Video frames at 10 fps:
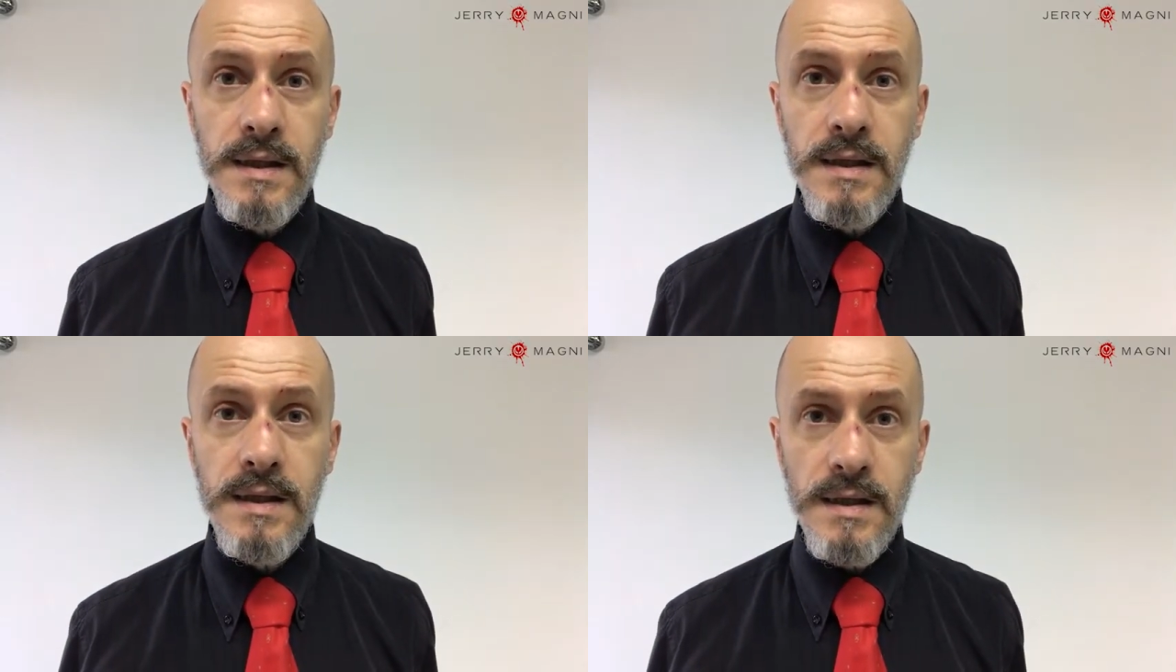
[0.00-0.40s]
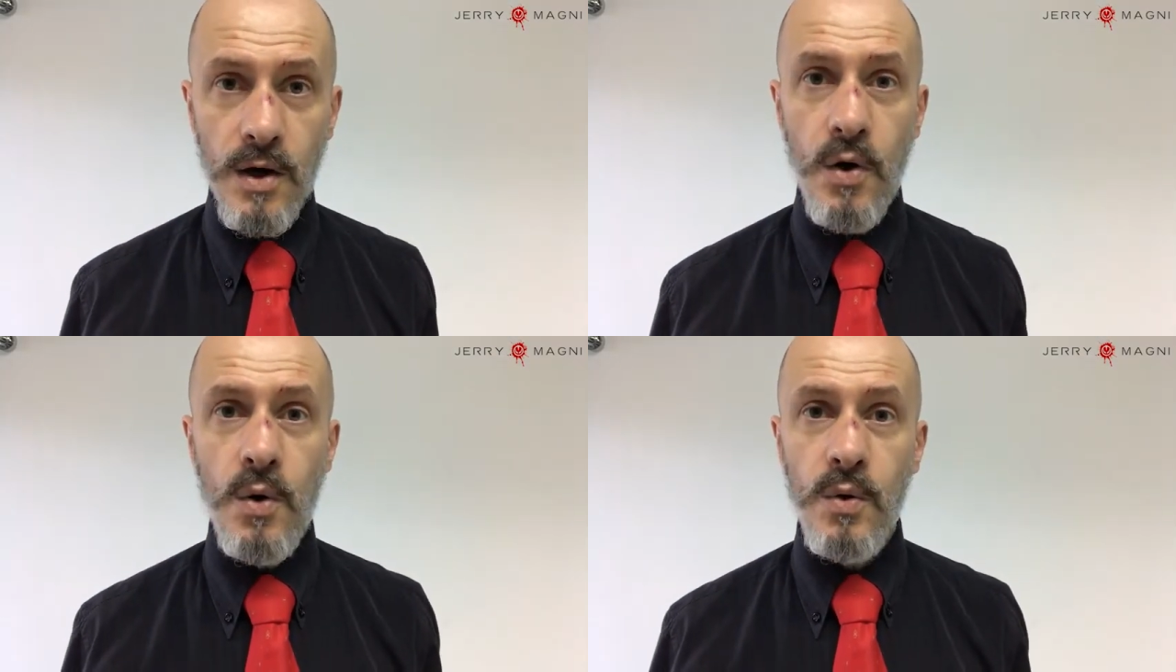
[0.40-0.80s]

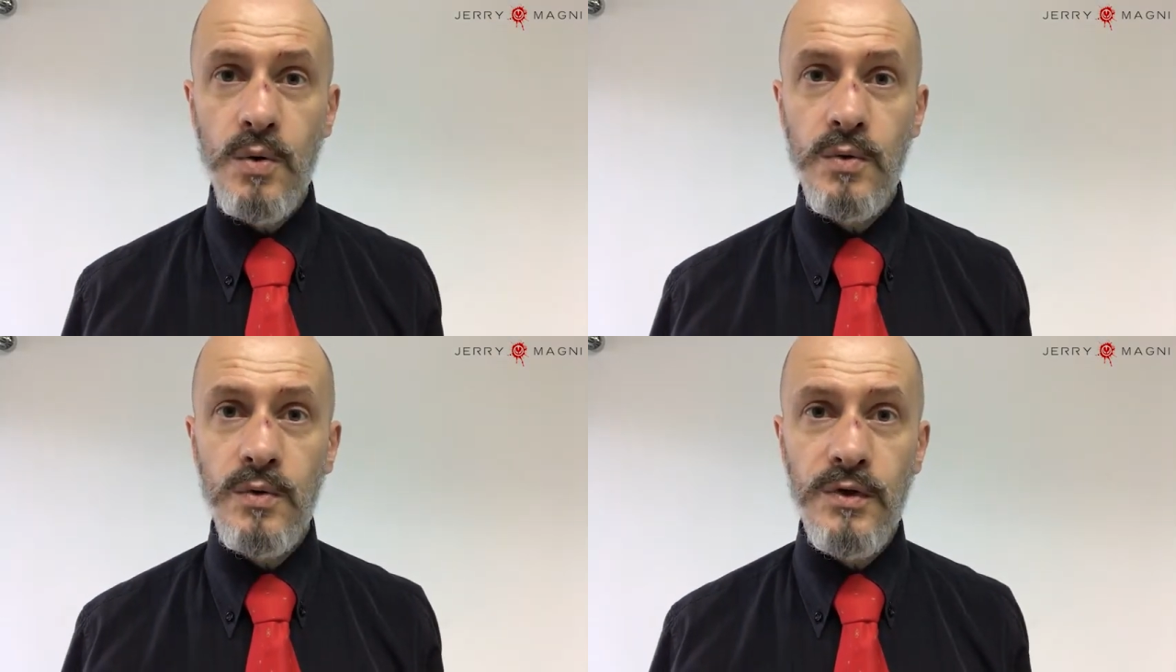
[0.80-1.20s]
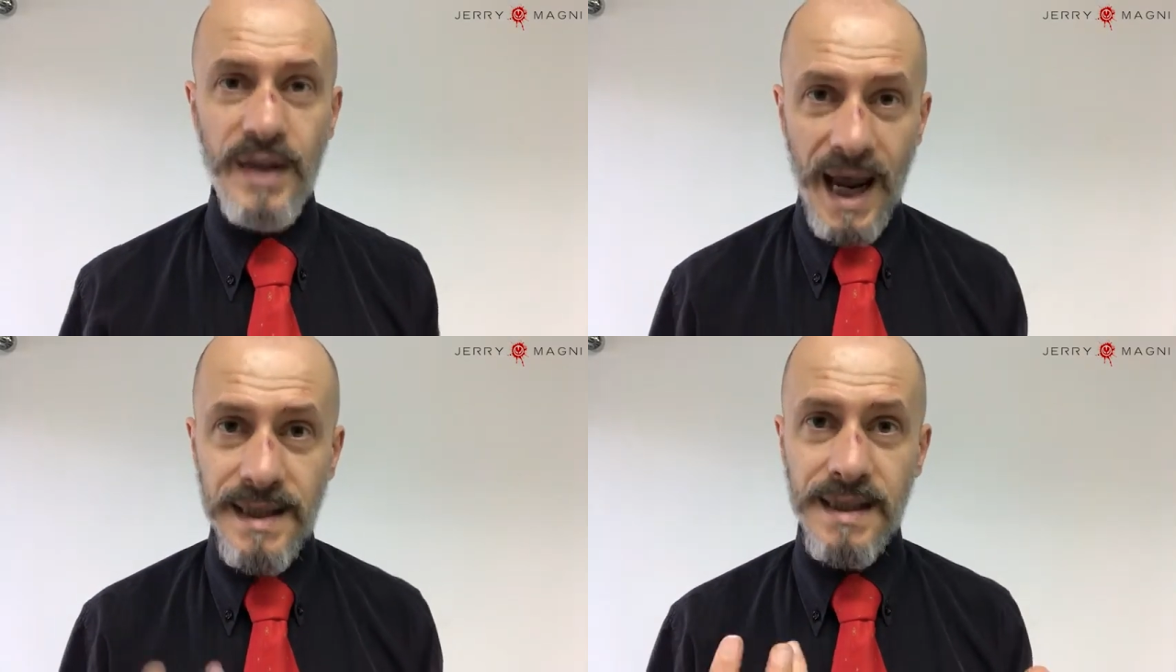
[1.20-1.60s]
So
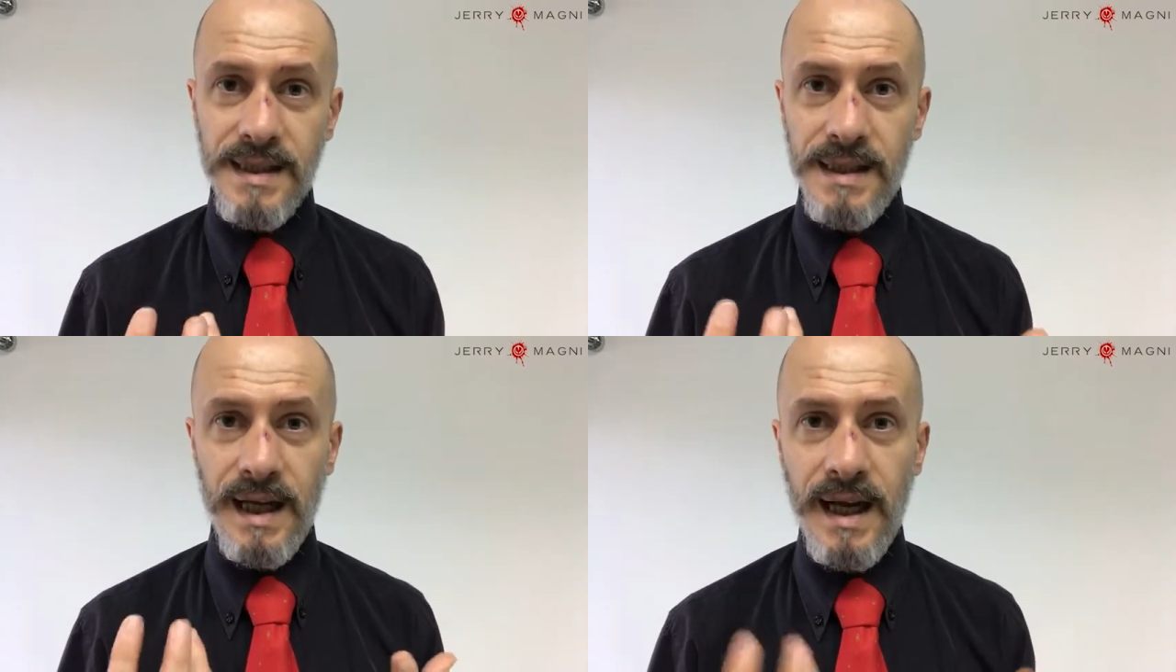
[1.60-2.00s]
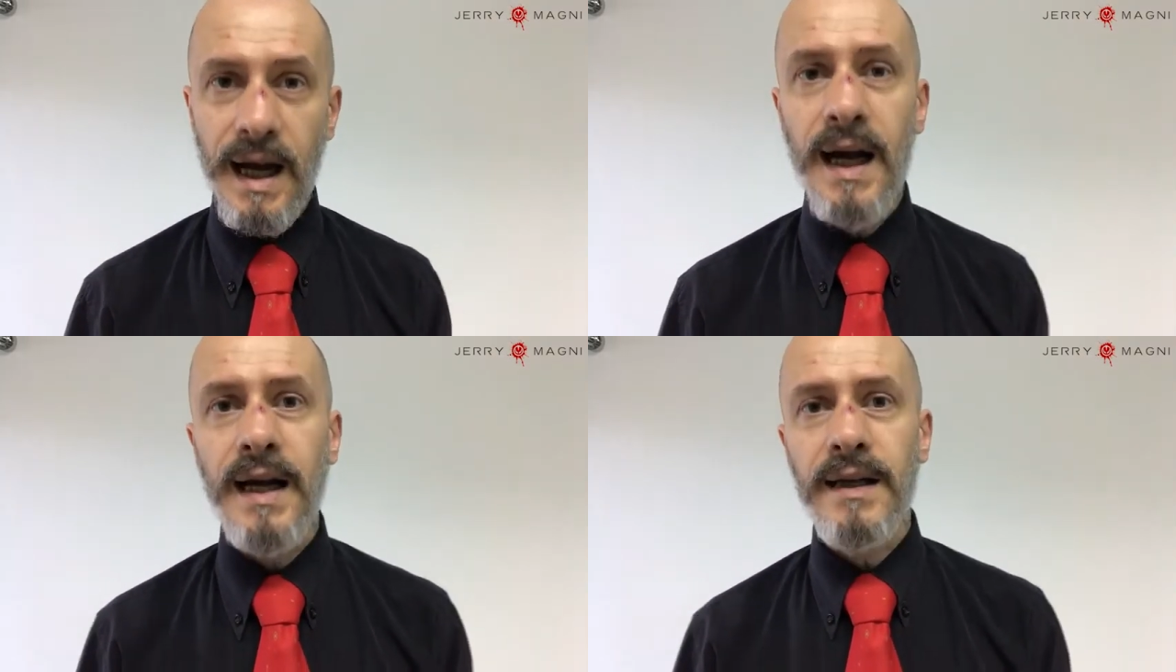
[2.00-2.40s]
that's the
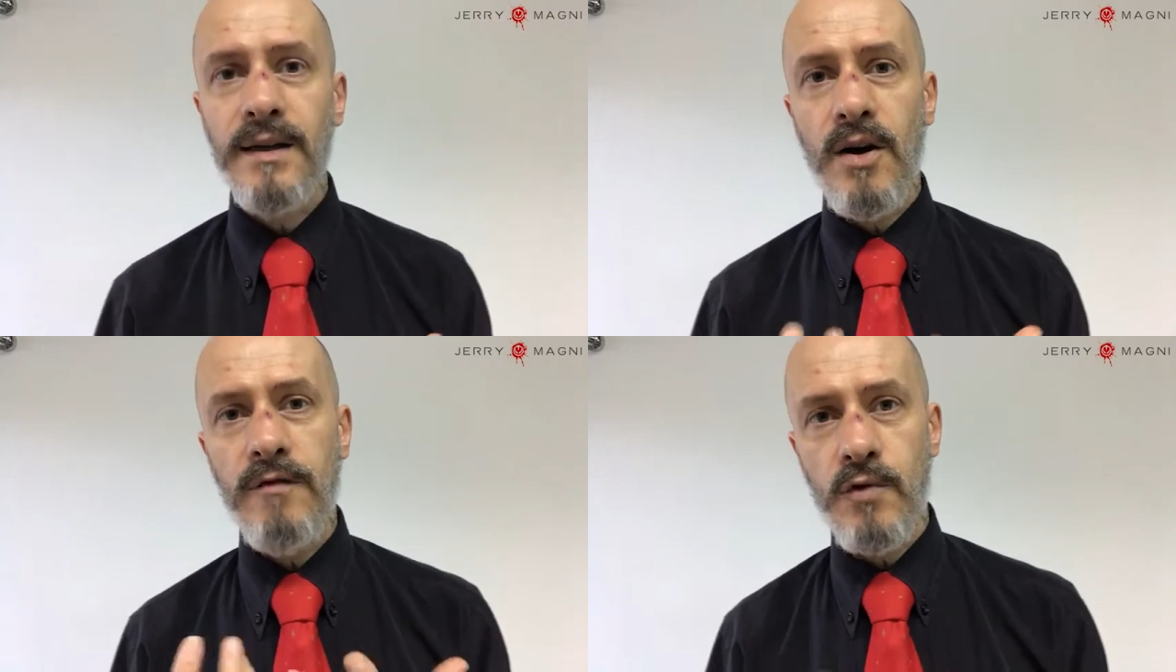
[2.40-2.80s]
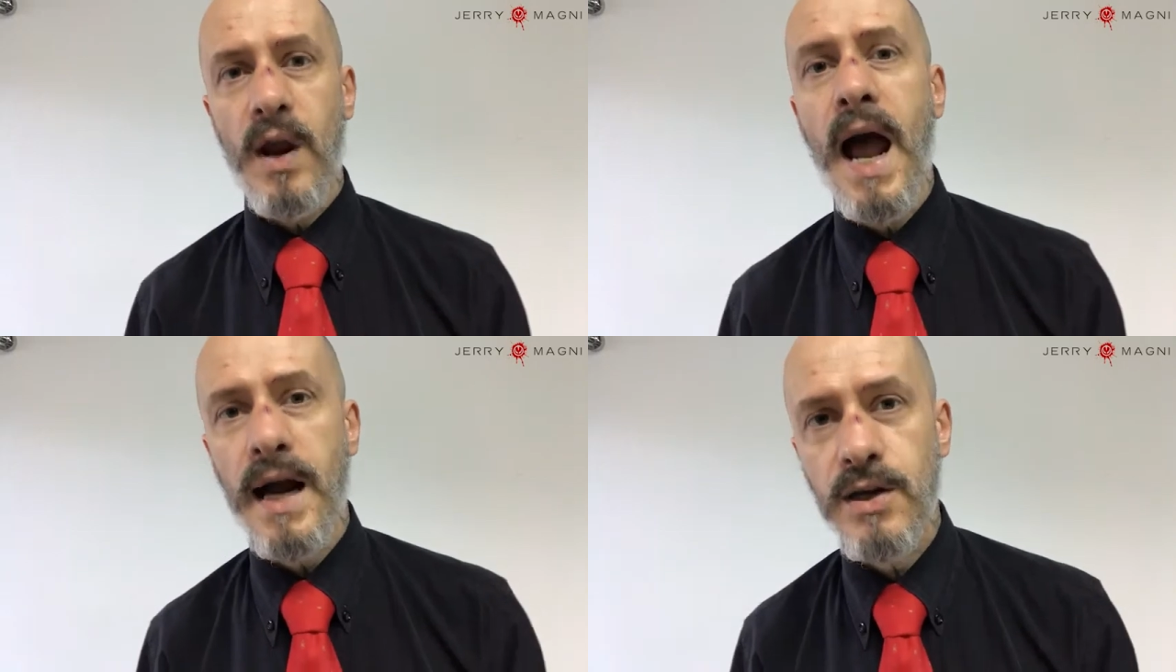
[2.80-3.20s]
kind of
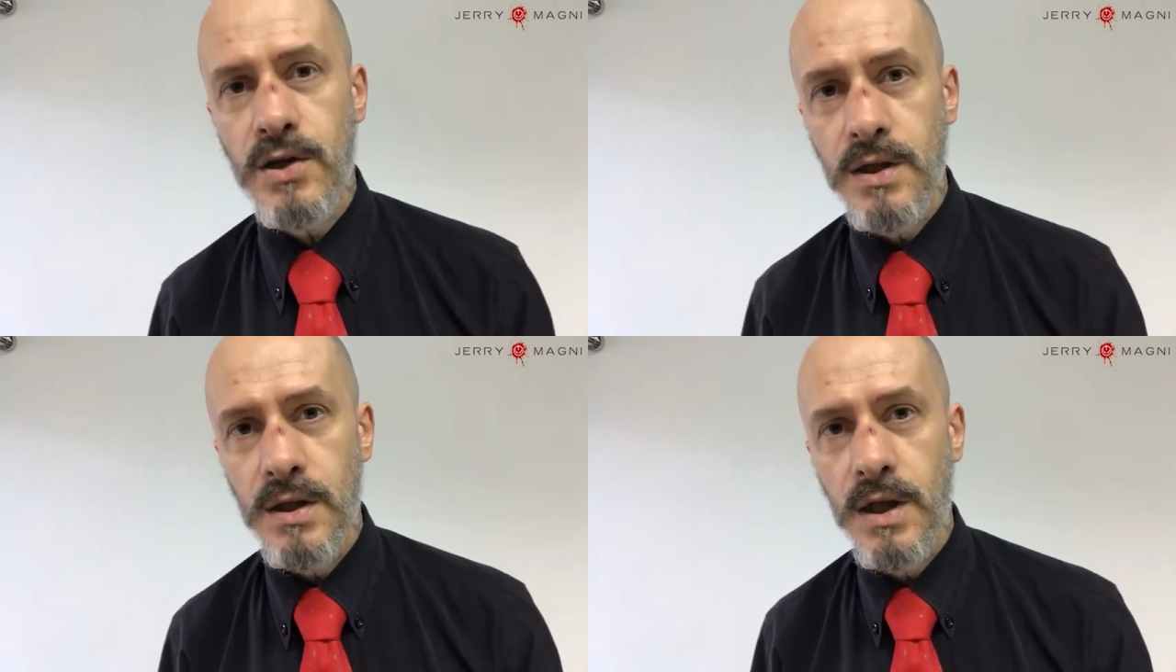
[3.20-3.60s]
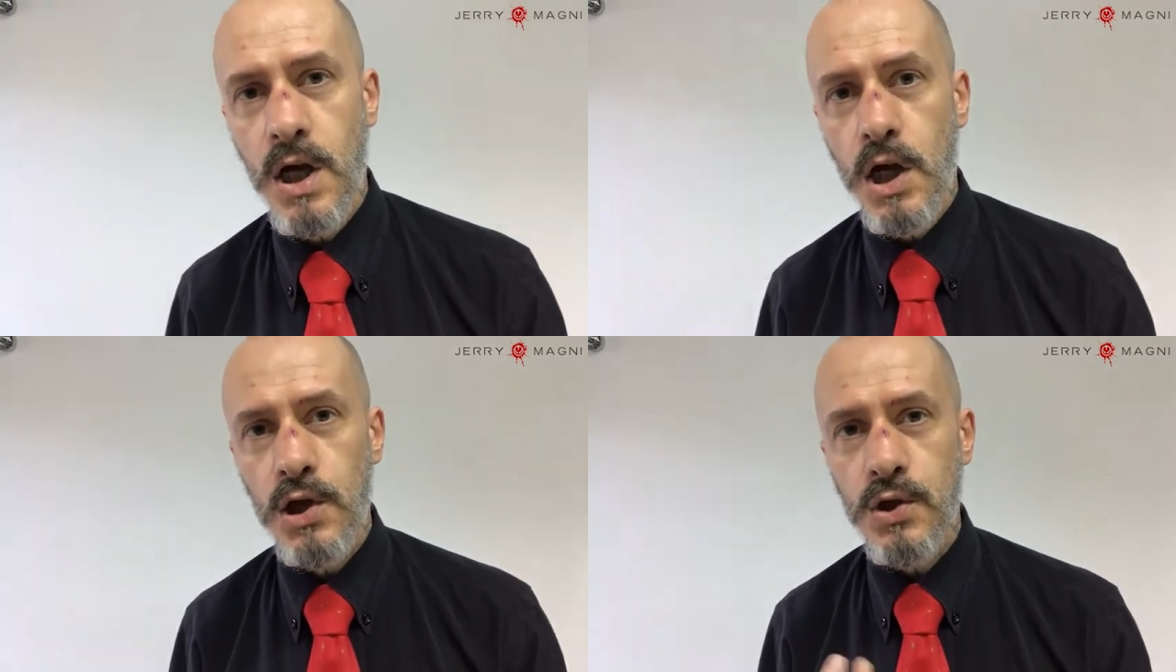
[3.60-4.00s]
reaction
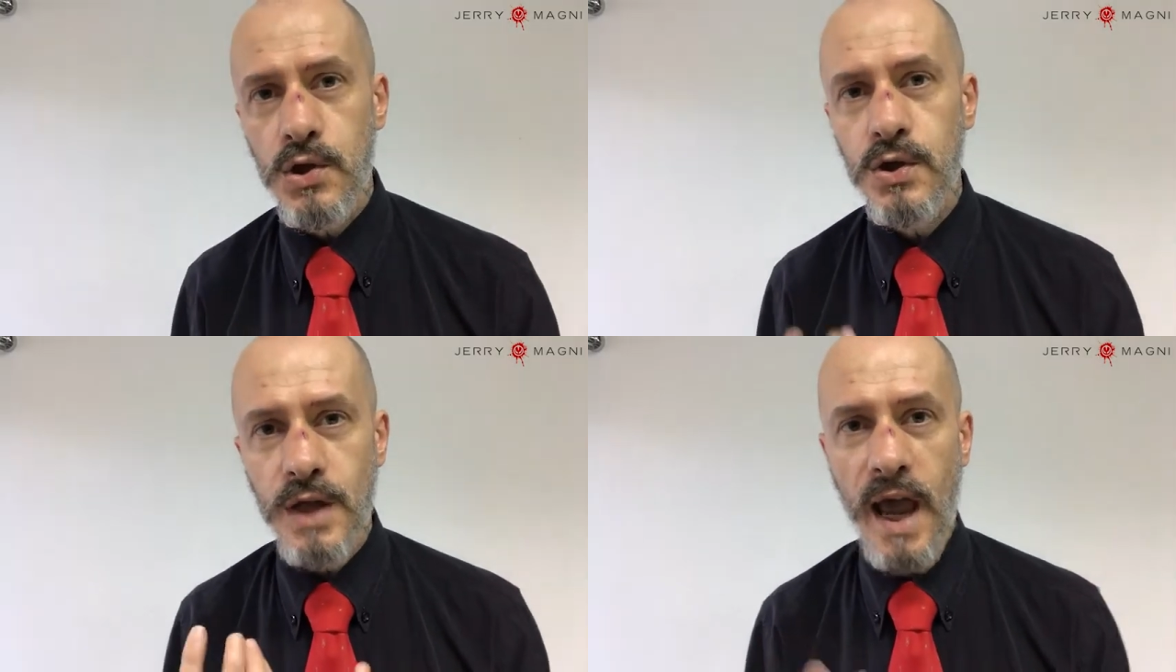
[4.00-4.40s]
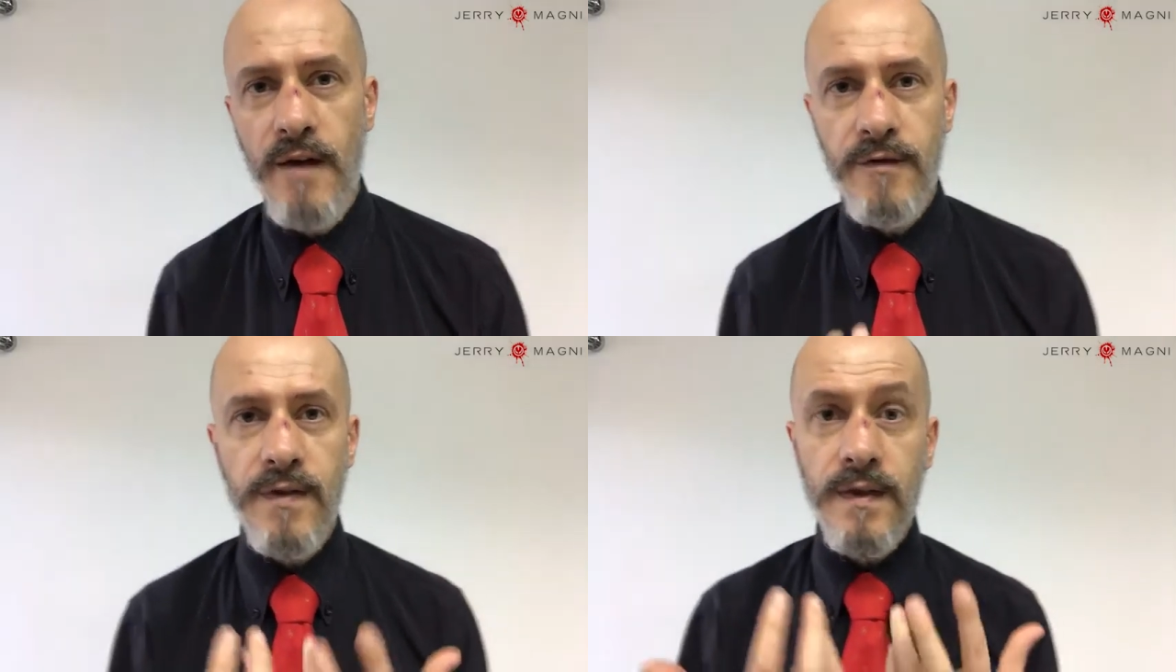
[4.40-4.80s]
you should
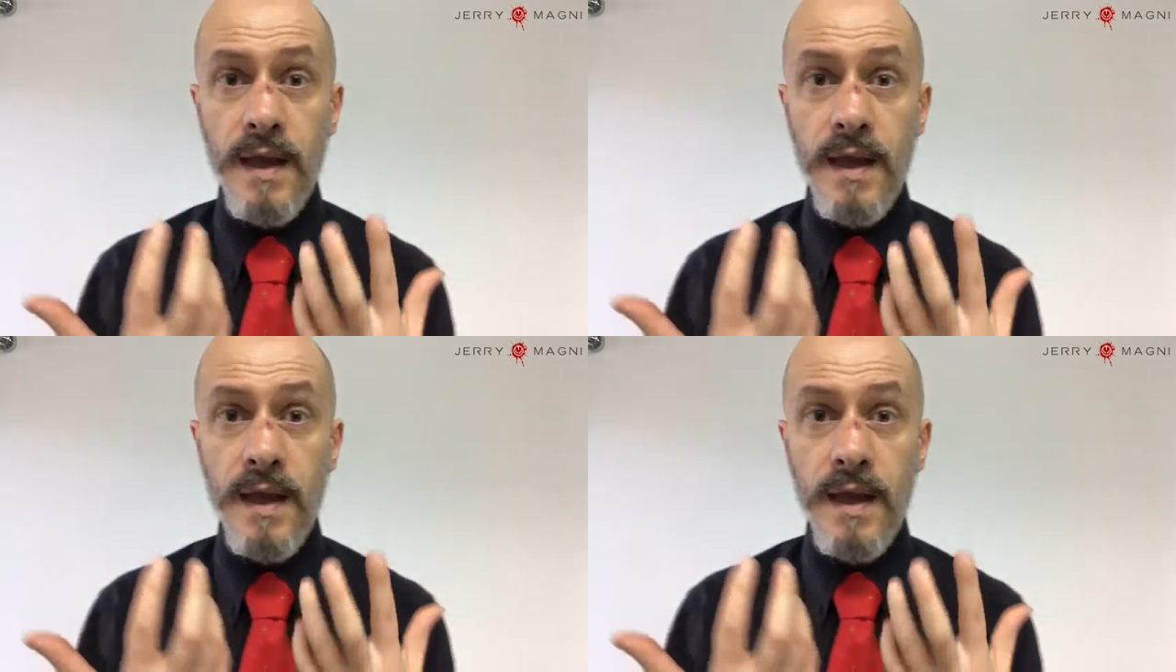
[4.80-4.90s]
have.